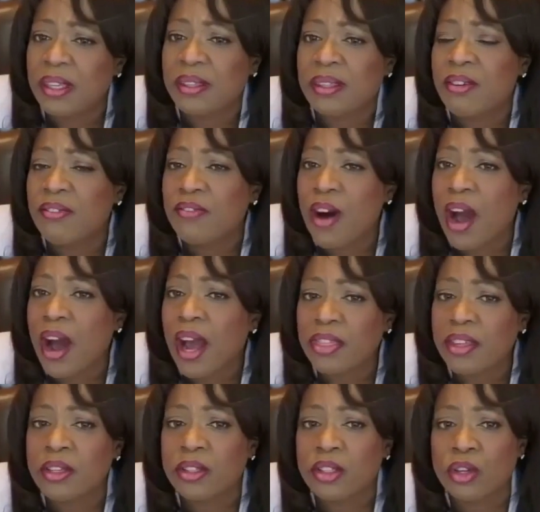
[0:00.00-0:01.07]
divide the
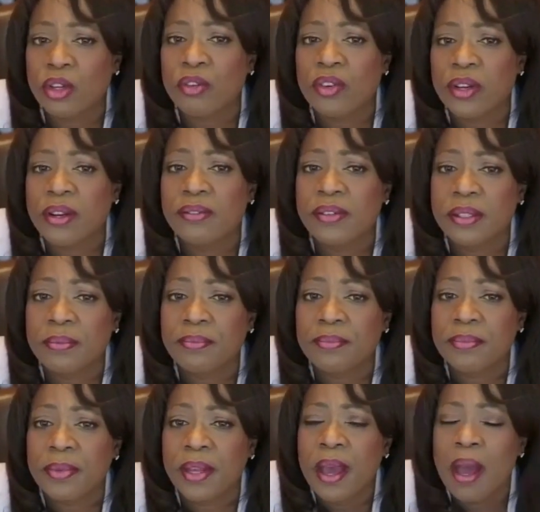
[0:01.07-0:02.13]
Conservatives
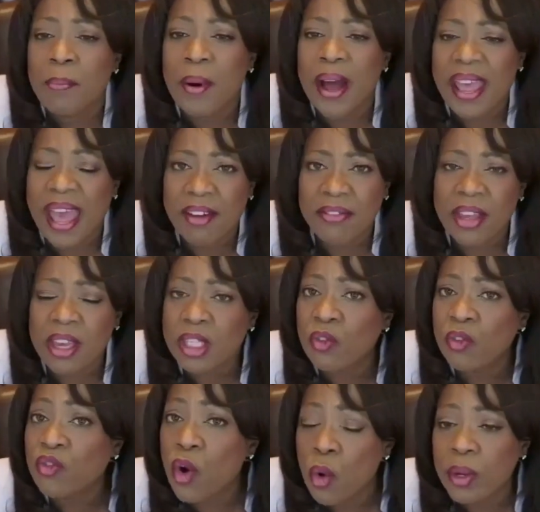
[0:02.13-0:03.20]
by having us
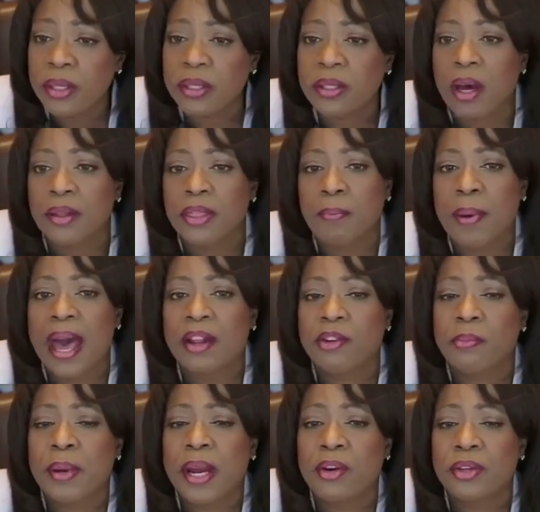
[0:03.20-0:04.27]
focus on the
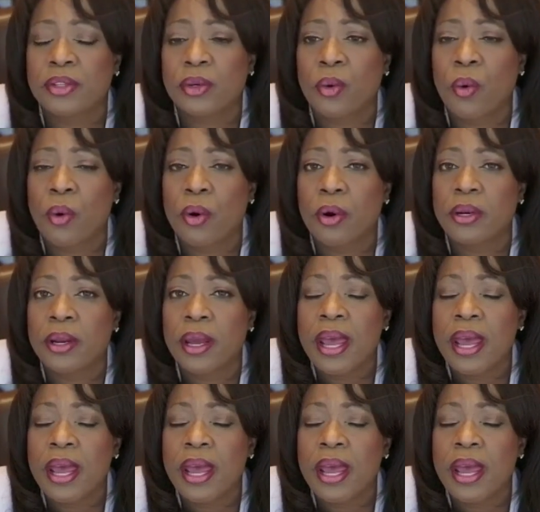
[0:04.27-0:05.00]
Paris Accord